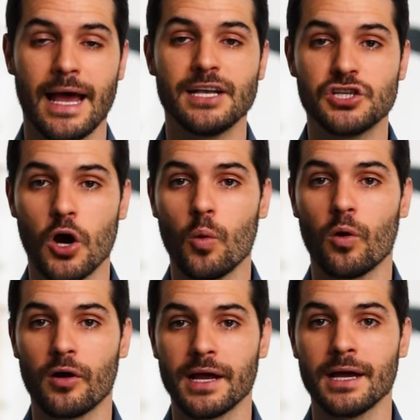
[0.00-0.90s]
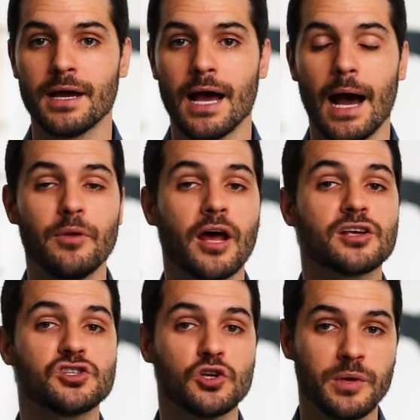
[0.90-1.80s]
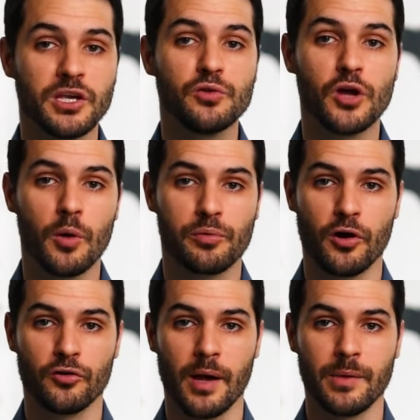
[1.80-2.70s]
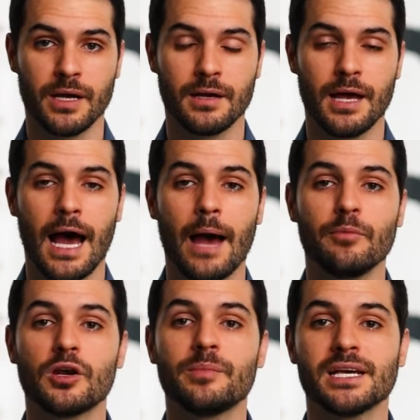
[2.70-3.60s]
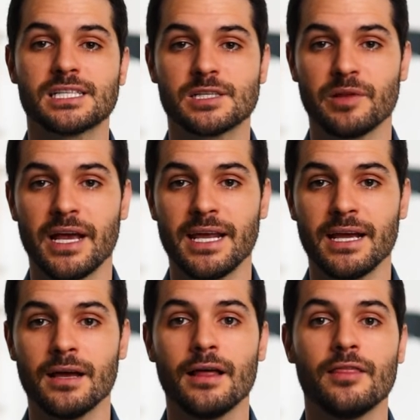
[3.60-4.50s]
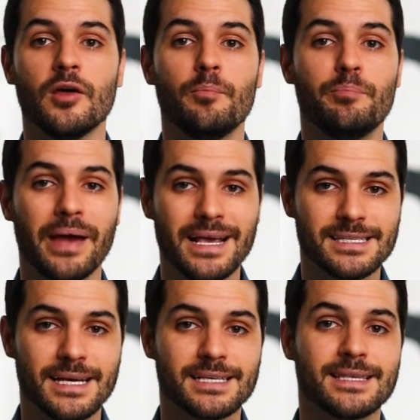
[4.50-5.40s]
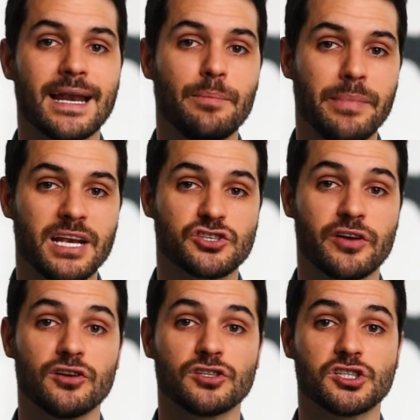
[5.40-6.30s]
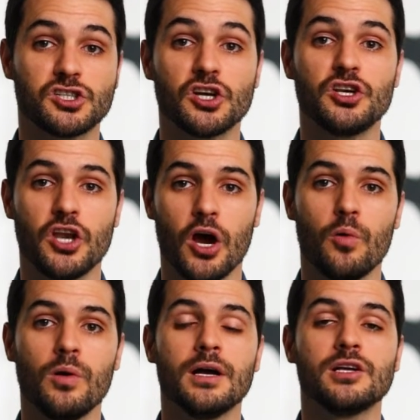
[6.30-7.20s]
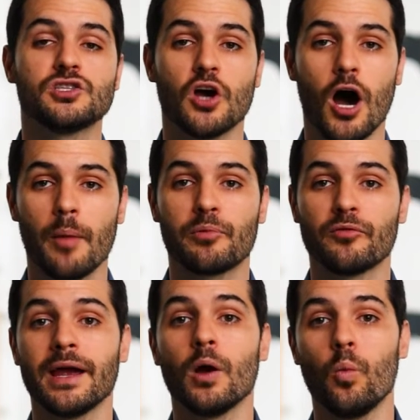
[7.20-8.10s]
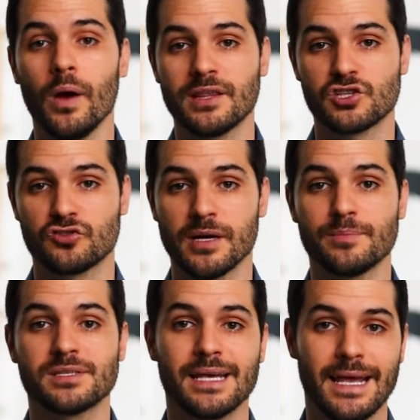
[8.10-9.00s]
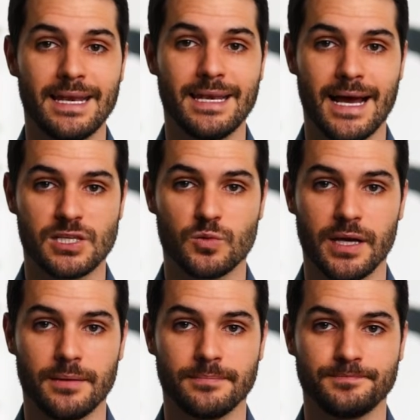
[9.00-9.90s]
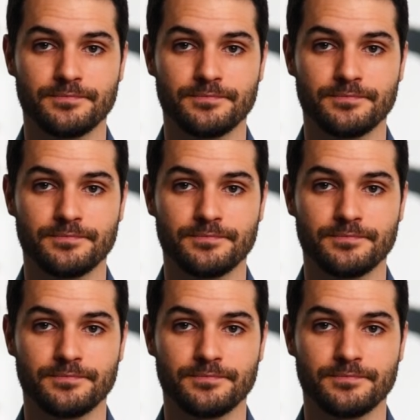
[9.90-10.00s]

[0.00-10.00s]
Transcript: And don't worry, I'm not assuming you know programming. I'm going to be explaining the basics that administrators should know to operate with scripts in NetSuite.